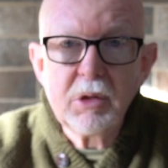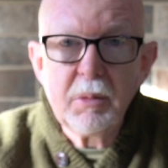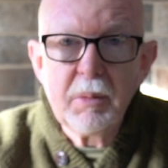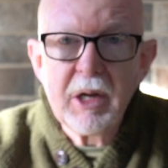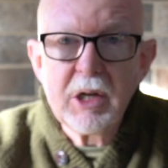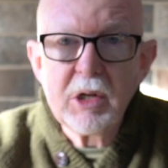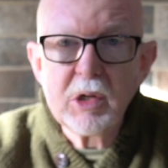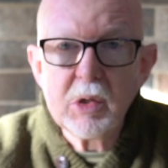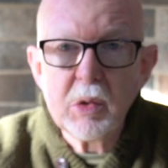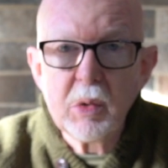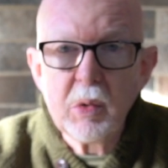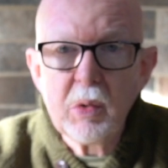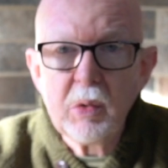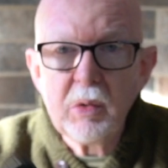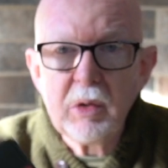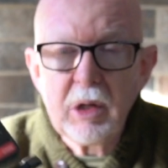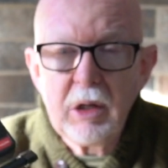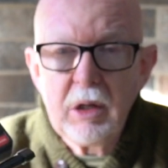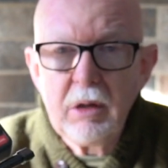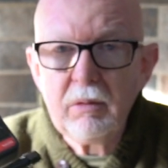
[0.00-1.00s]
to make
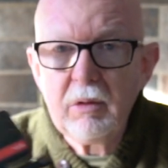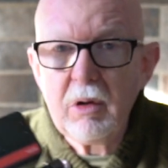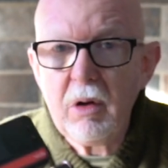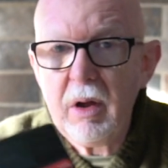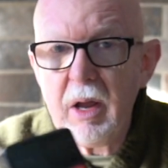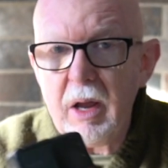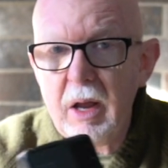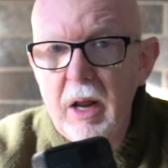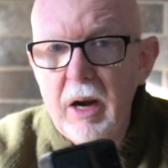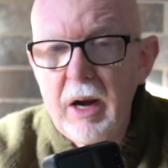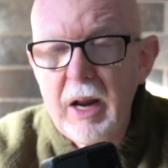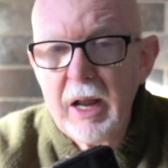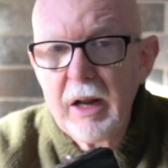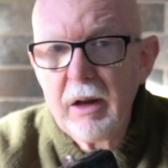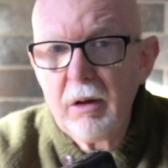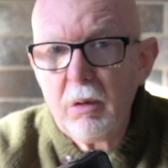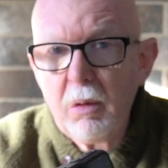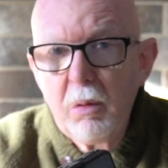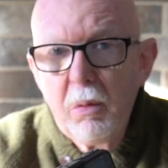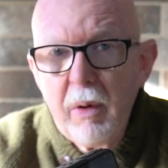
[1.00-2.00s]
sure that you've got it at an
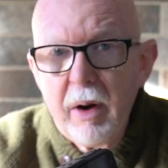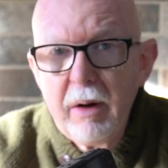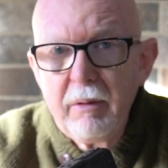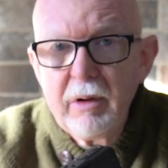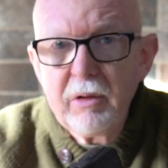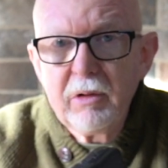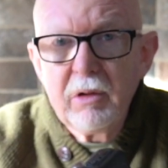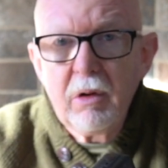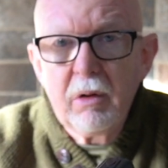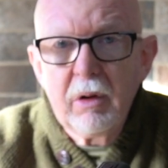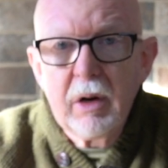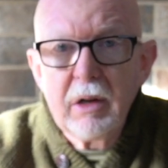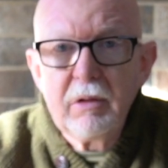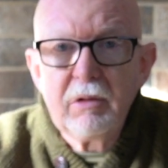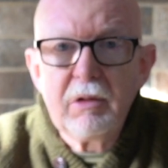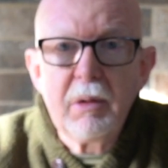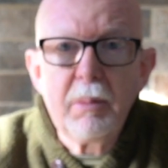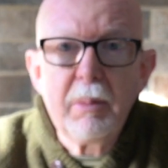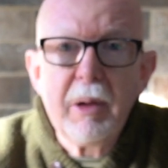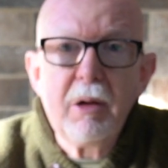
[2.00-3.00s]
angle where it's not going to
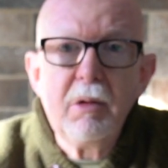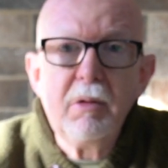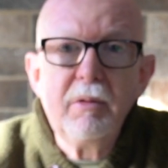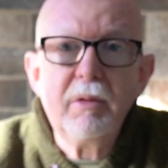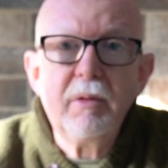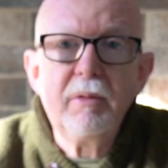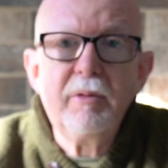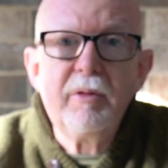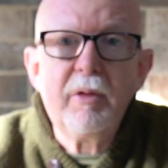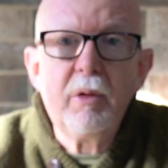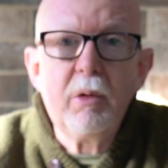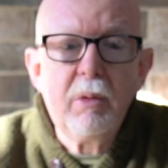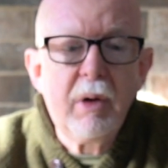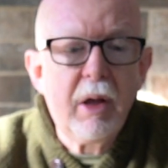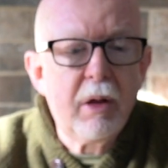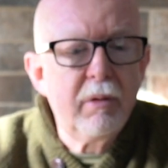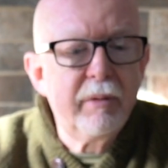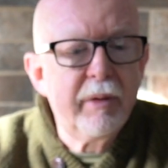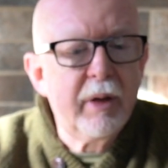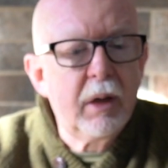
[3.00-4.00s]
tip over and fall
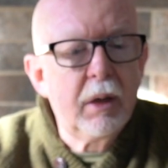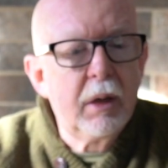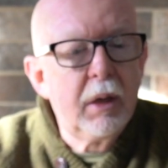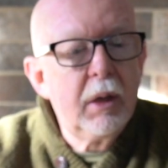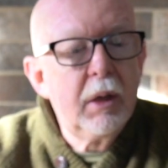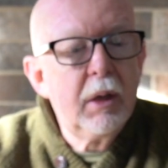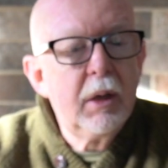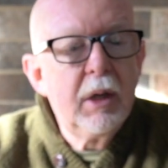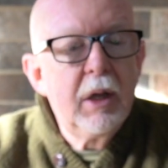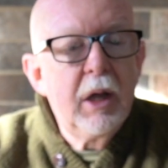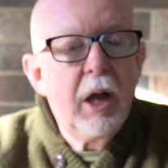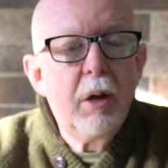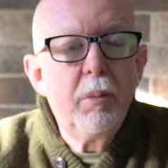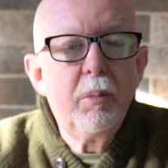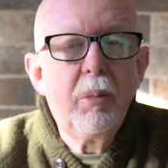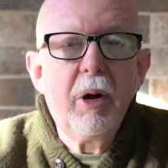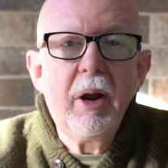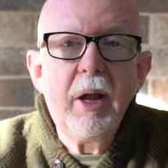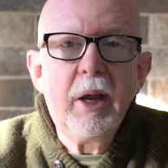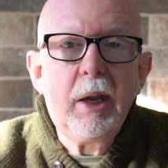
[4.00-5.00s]
over
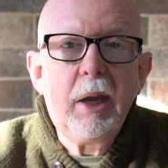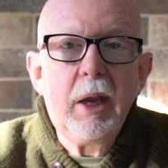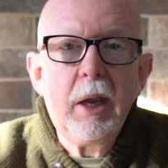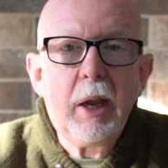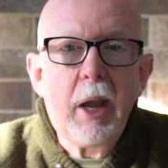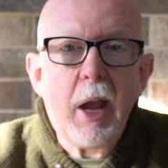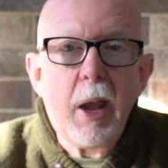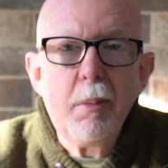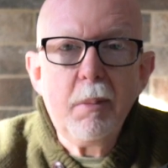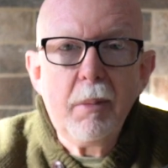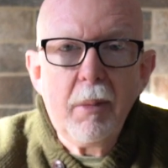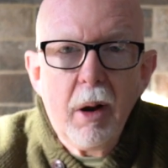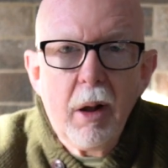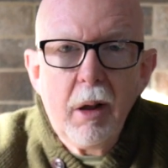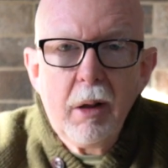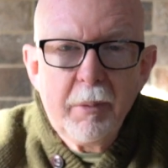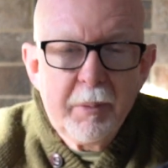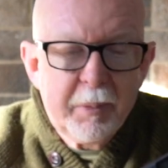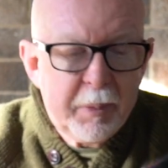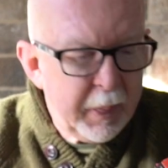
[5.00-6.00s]
and break your
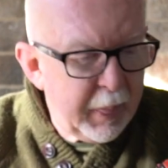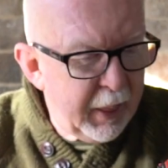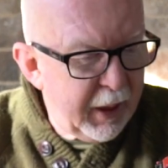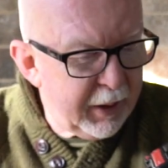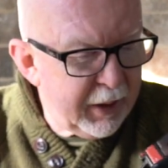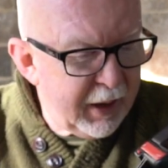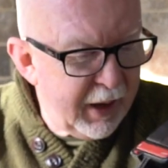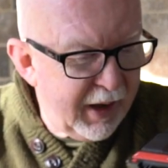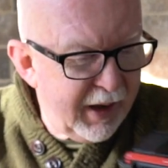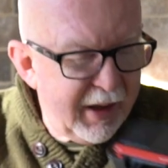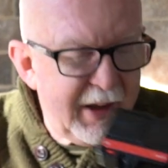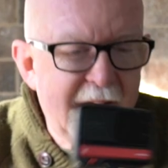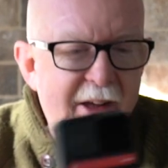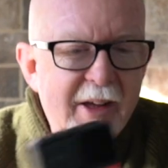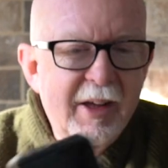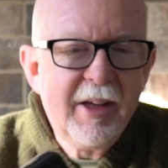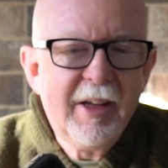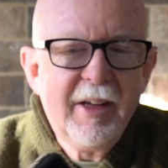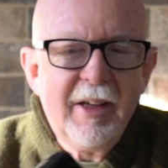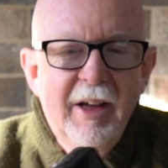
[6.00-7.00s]
camera. Okay.
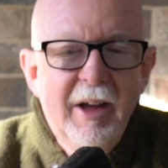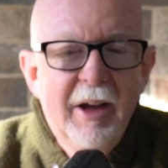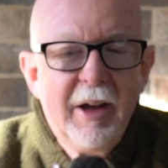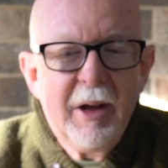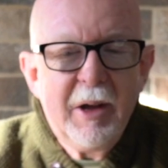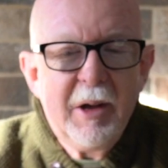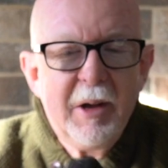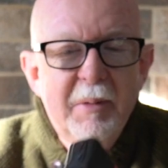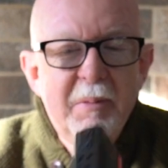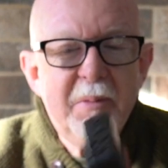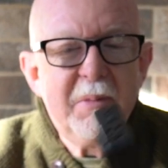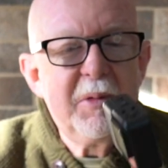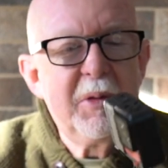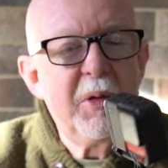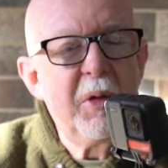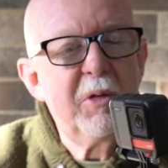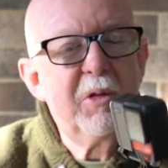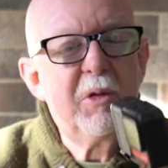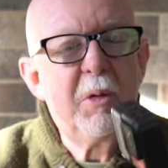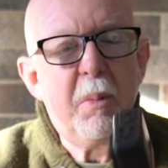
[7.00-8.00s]

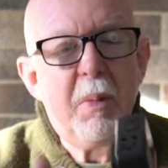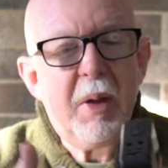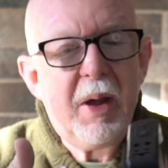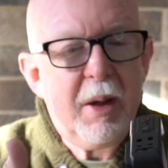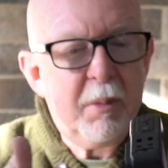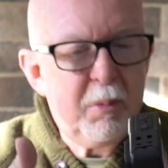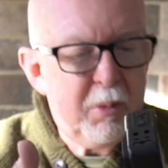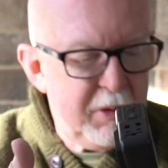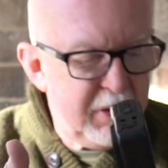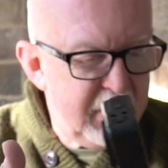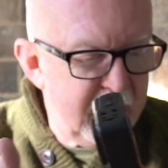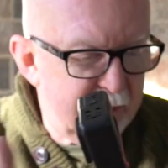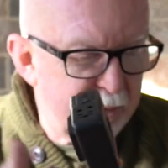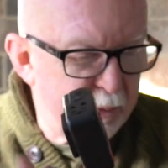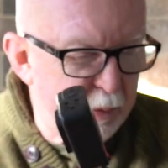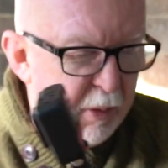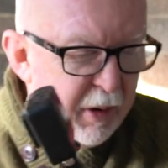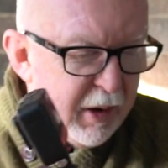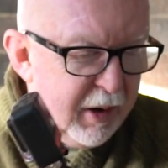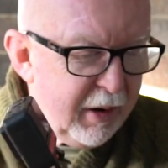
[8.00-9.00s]
Not so bad with
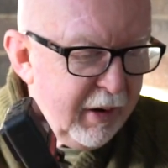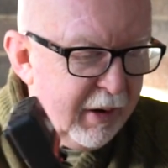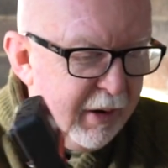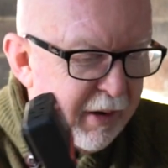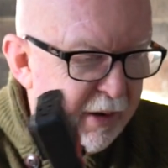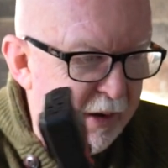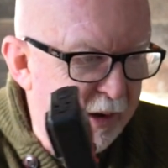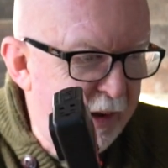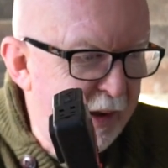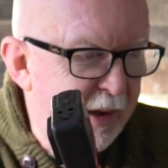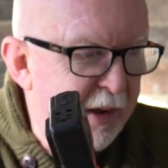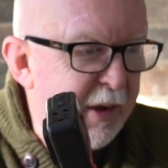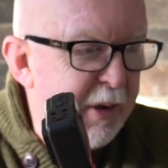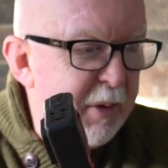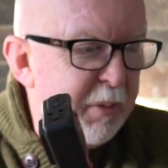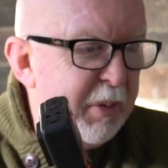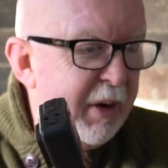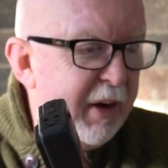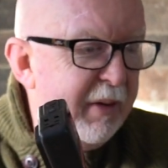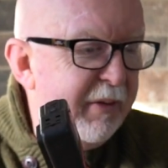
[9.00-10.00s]
this one,
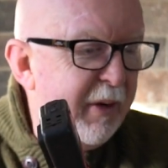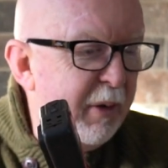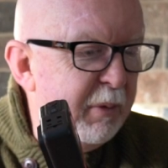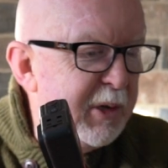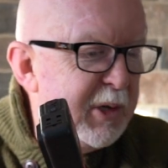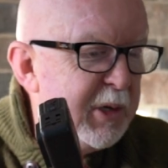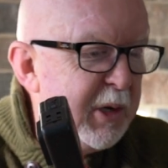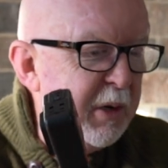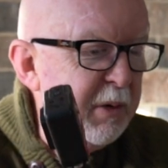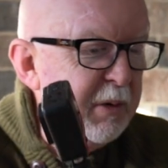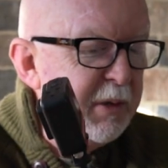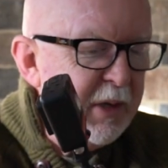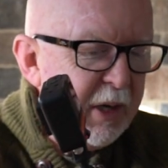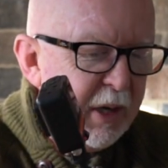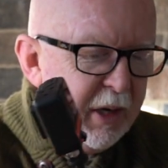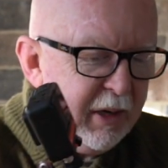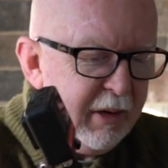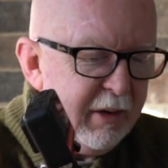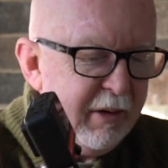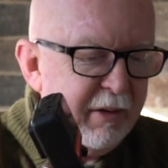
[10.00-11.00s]
but if I was
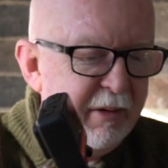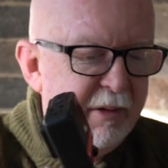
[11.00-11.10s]
using